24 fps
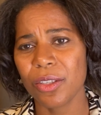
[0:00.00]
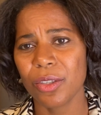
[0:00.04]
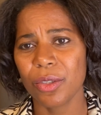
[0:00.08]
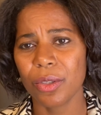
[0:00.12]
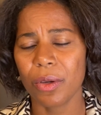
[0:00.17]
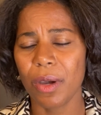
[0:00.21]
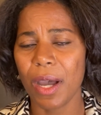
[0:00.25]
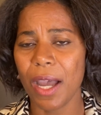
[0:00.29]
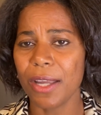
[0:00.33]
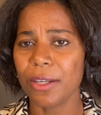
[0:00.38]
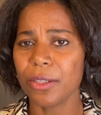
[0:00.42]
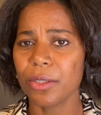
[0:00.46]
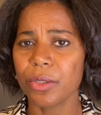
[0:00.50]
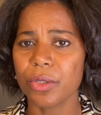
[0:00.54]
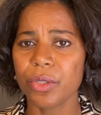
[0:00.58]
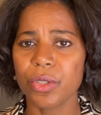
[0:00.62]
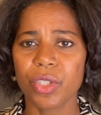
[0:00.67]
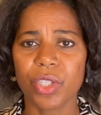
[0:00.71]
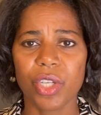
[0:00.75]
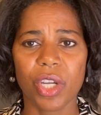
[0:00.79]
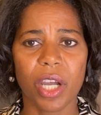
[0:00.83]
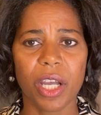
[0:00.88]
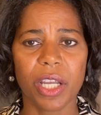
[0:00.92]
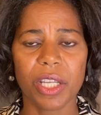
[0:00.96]
I don't
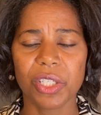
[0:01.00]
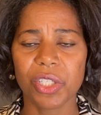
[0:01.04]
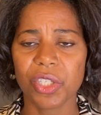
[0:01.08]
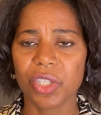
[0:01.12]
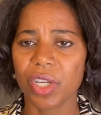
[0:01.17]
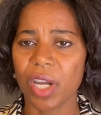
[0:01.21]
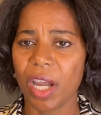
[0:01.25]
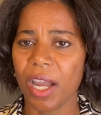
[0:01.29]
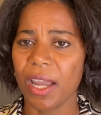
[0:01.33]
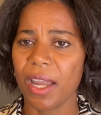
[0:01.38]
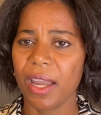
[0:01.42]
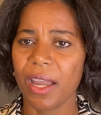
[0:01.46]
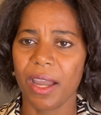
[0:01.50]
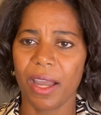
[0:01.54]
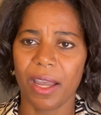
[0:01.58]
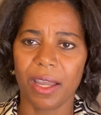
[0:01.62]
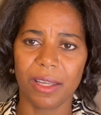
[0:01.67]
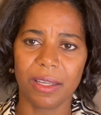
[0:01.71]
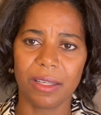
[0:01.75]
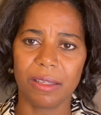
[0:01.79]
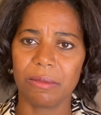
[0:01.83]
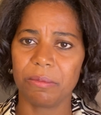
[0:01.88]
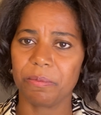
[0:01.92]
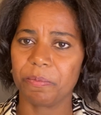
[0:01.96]
judge.
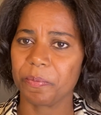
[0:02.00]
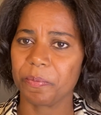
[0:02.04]
I